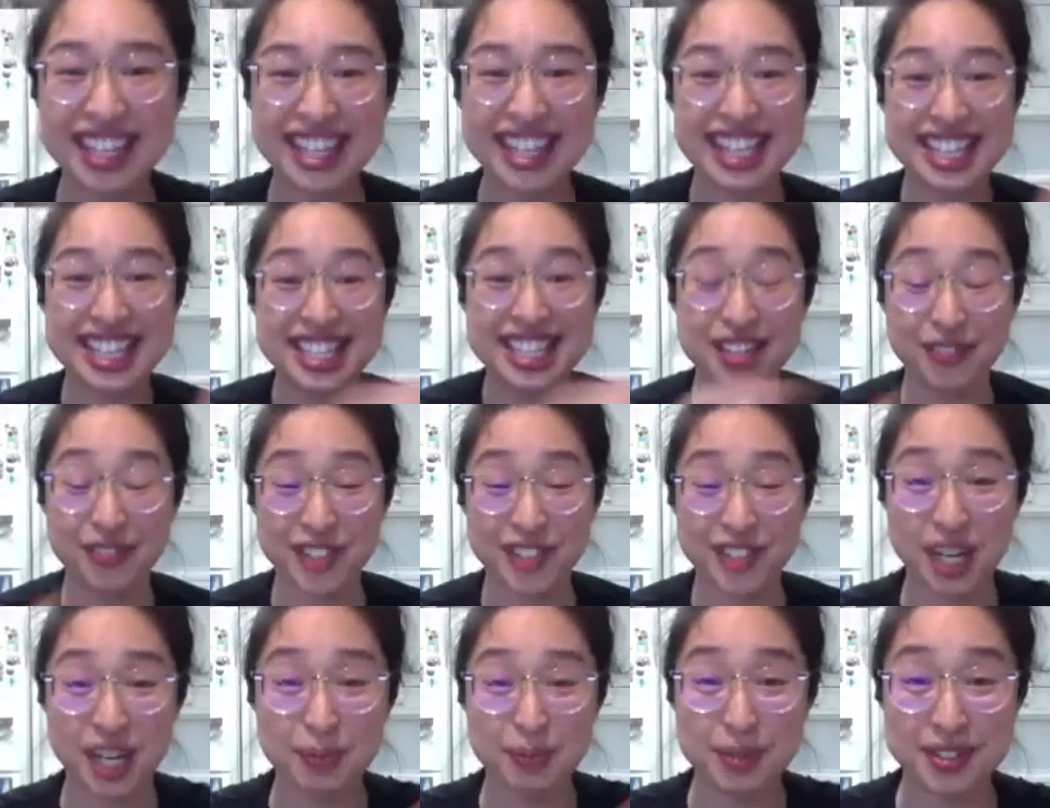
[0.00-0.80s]
the different
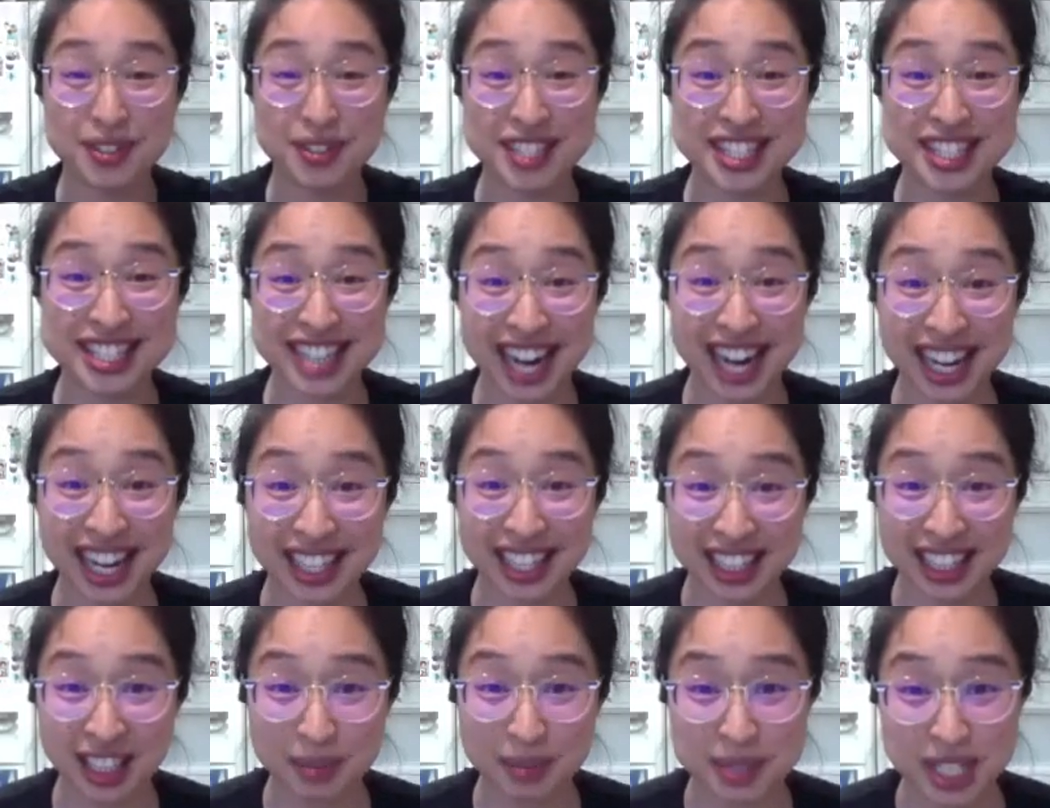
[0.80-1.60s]
types of
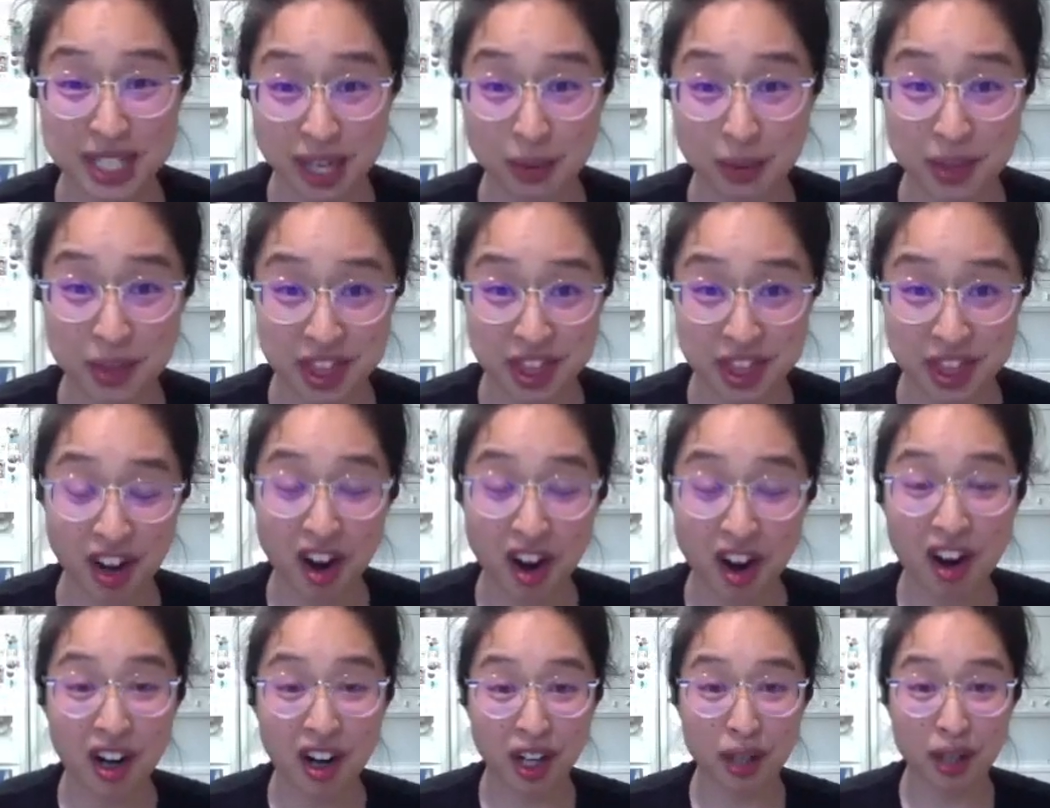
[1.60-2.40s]
styling I'm seeing with the
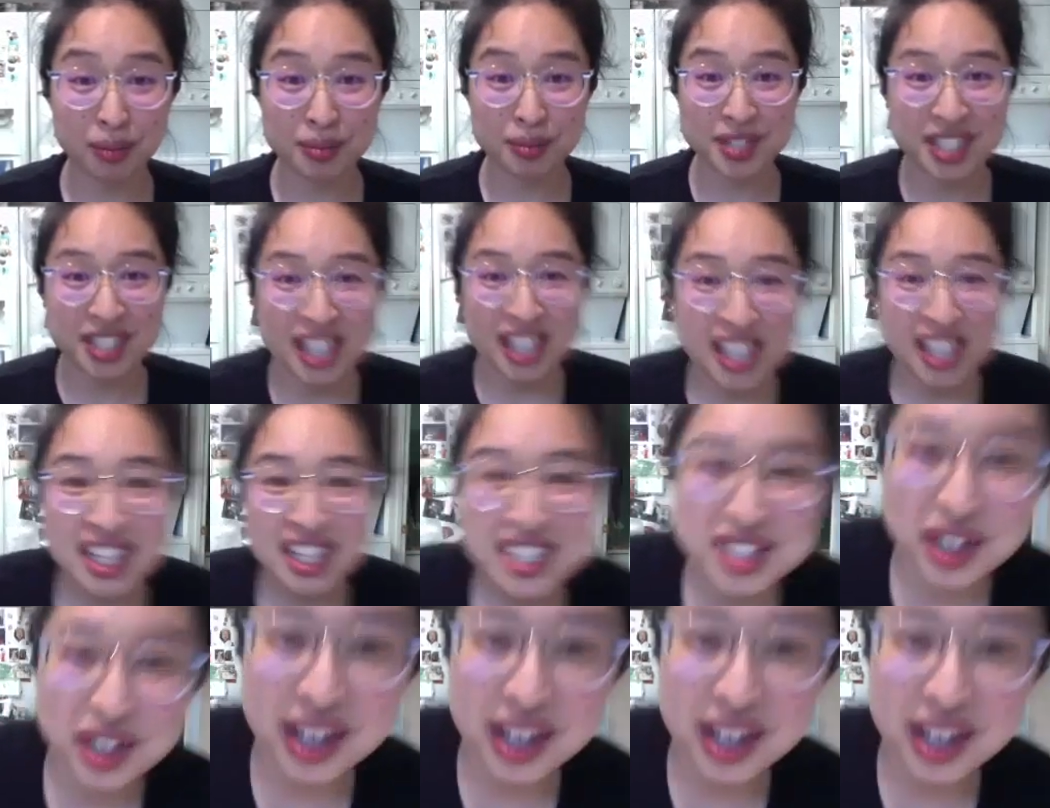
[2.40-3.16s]
arms. So I